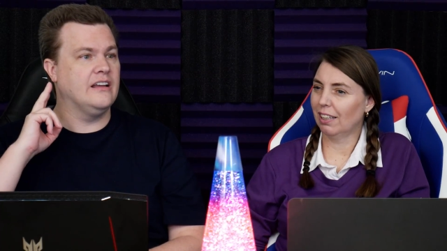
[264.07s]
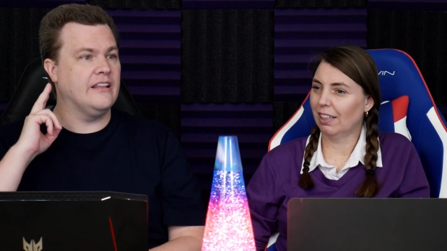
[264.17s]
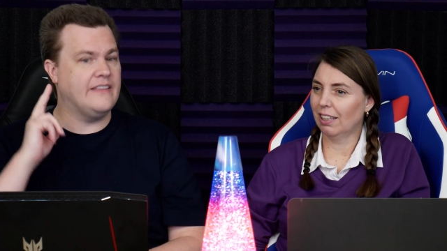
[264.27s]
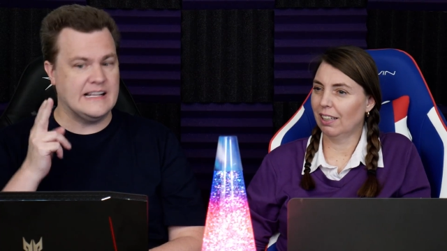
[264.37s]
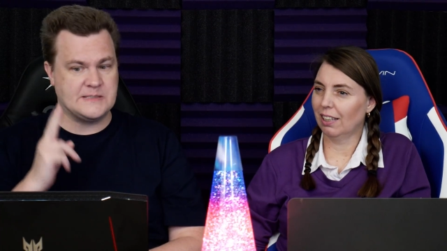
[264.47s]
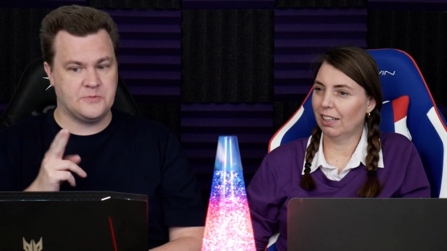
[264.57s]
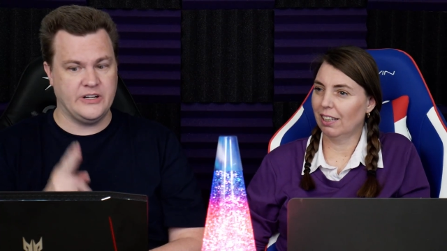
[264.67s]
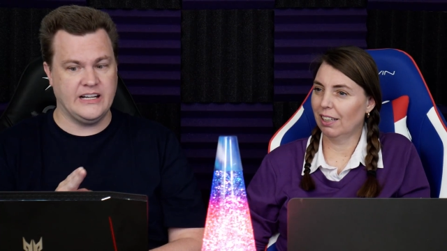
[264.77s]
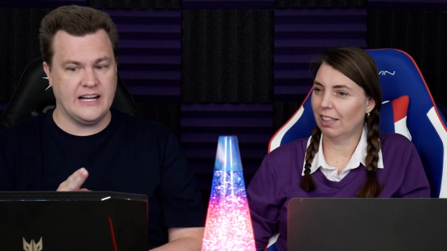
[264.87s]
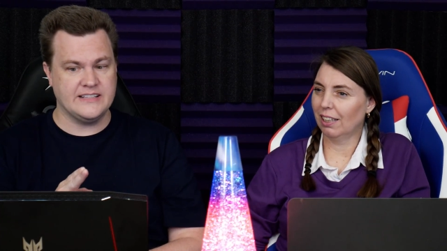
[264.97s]
Speaker 1: That's pretty
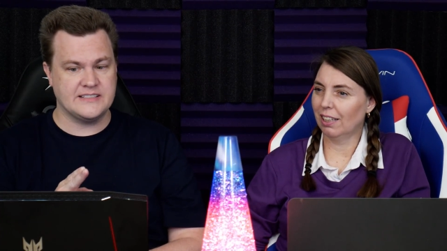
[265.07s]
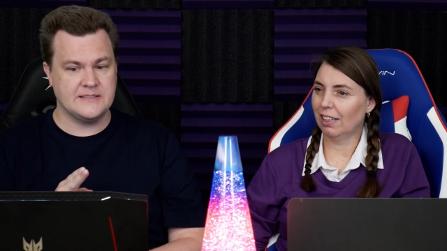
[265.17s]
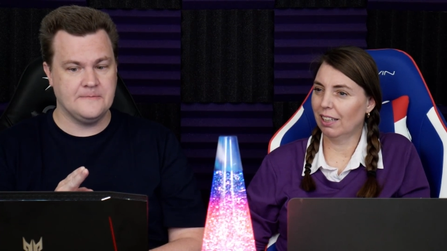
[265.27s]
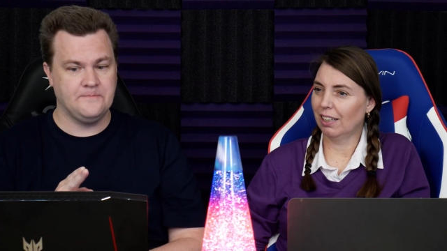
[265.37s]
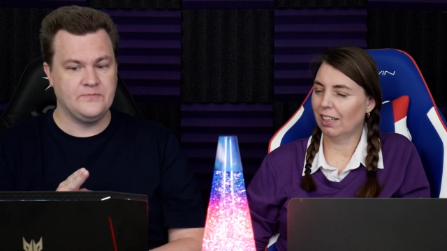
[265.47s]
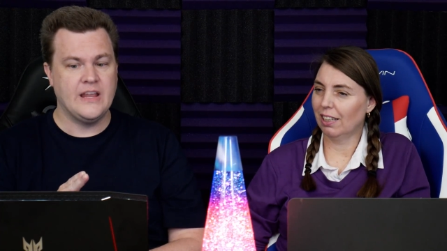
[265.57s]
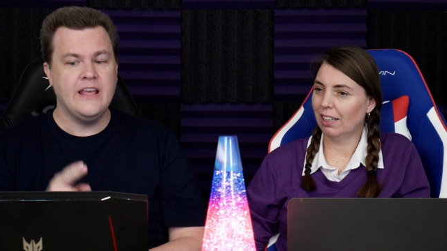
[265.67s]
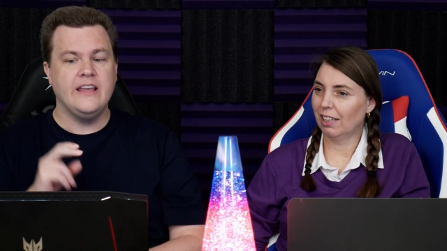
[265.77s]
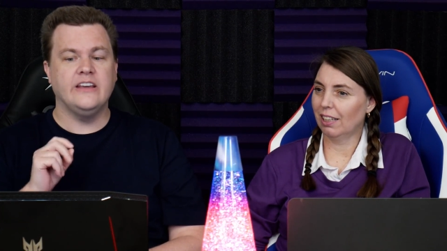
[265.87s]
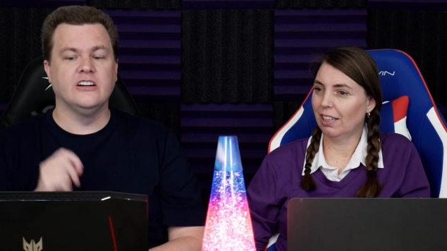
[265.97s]
nice.
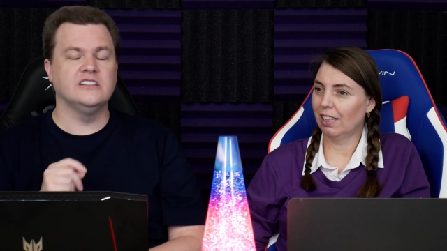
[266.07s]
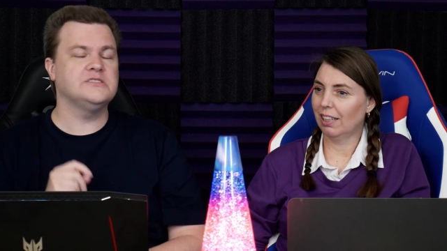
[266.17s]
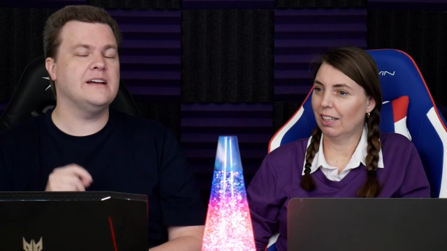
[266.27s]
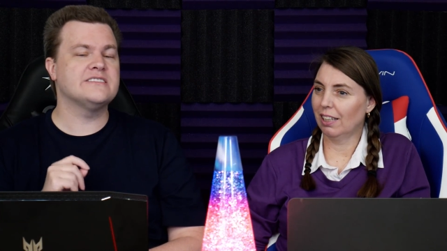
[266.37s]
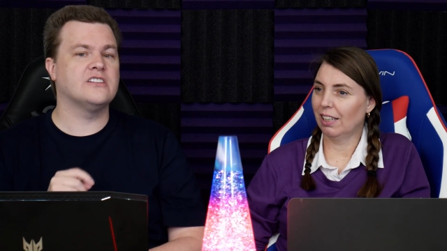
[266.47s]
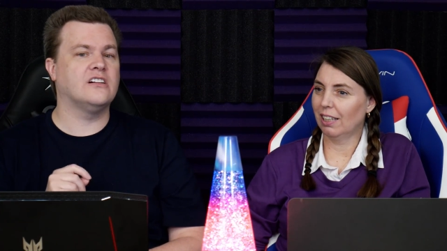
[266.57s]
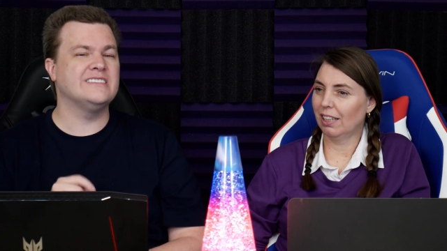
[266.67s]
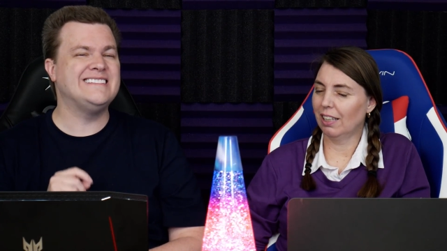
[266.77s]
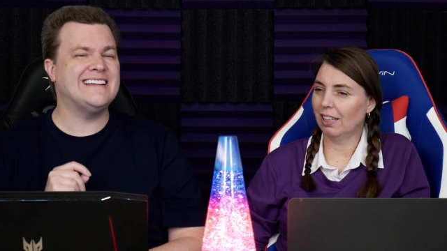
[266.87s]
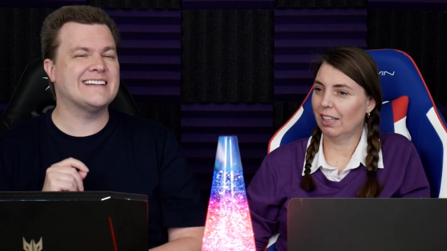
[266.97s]
It also has an R
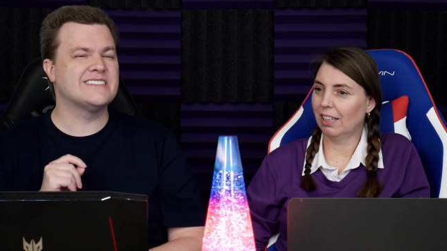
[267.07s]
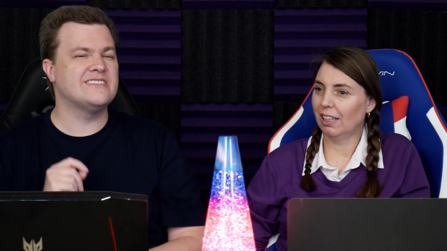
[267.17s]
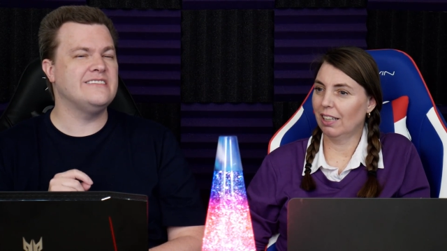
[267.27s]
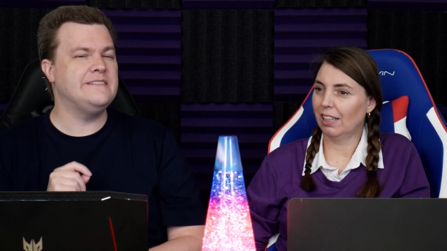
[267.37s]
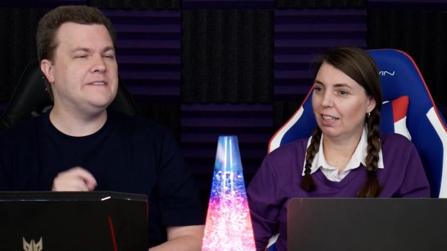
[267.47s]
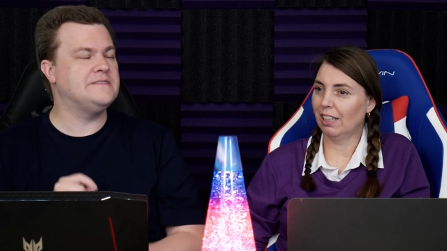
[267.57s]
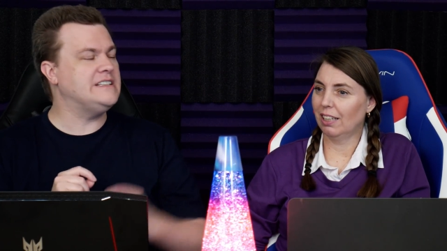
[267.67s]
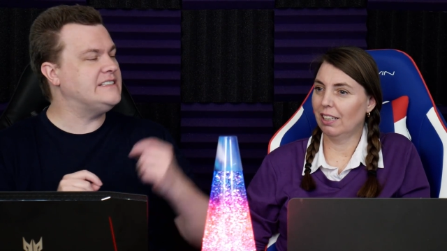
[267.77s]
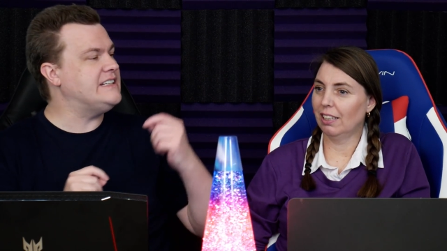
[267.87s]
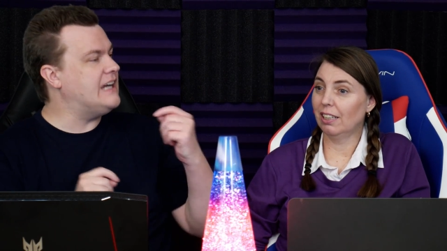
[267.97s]
T X thirty fifty
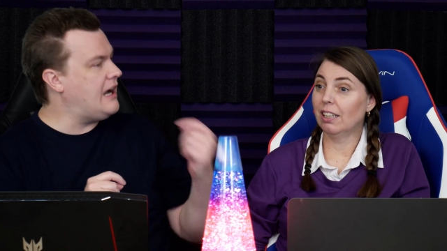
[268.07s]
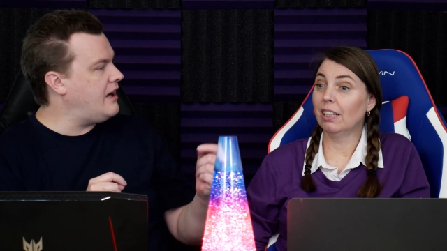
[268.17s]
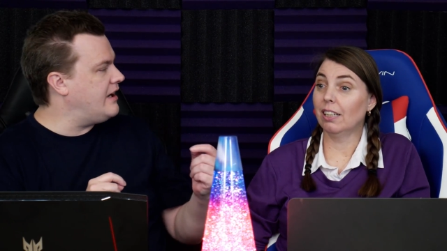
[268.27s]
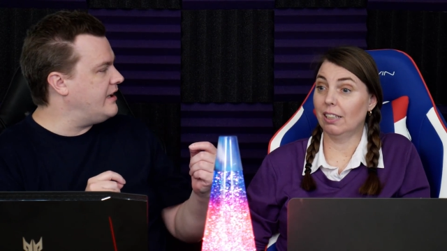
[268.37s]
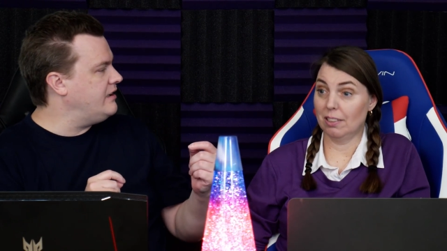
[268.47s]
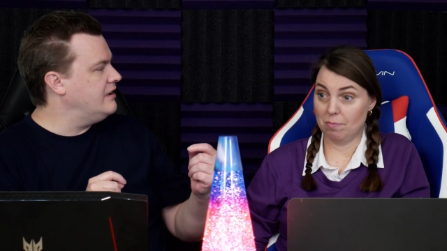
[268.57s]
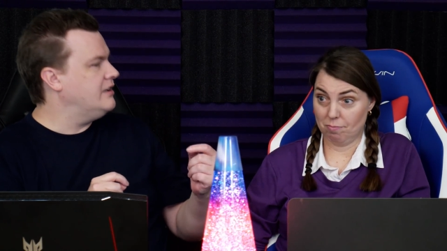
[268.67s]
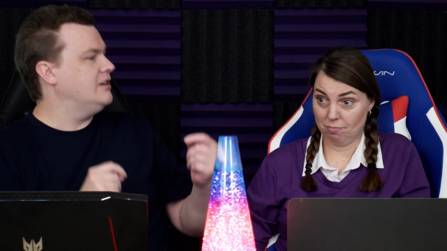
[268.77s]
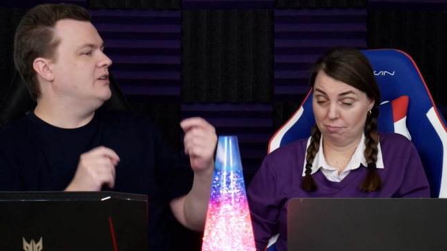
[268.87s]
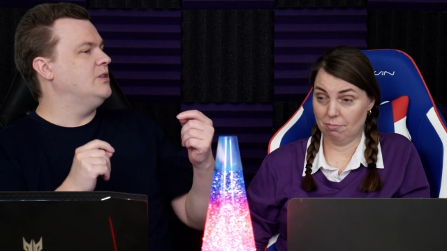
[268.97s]
T I,
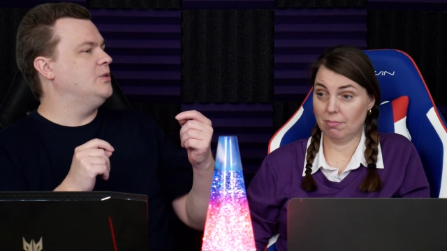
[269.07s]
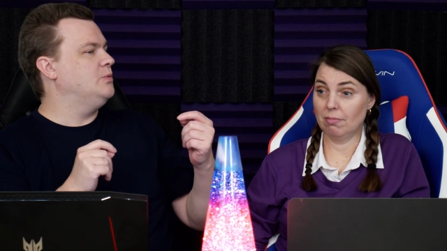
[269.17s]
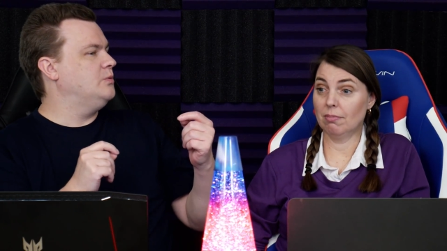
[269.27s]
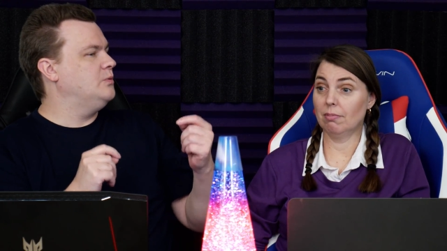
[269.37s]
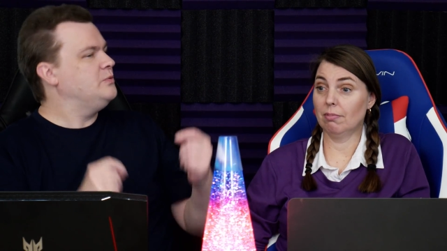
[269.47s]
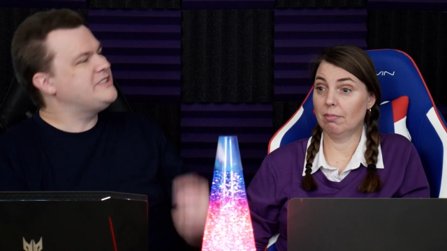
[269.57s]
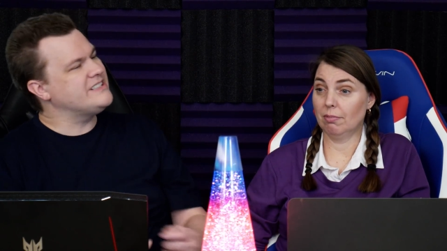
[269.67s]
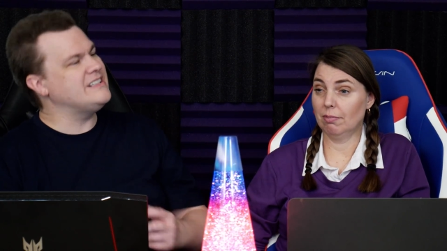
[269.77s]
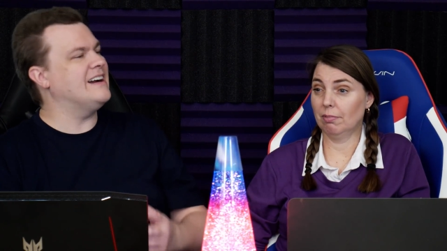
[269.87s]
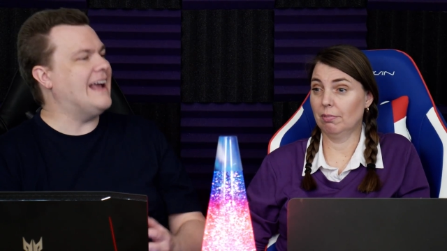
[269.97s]
which is not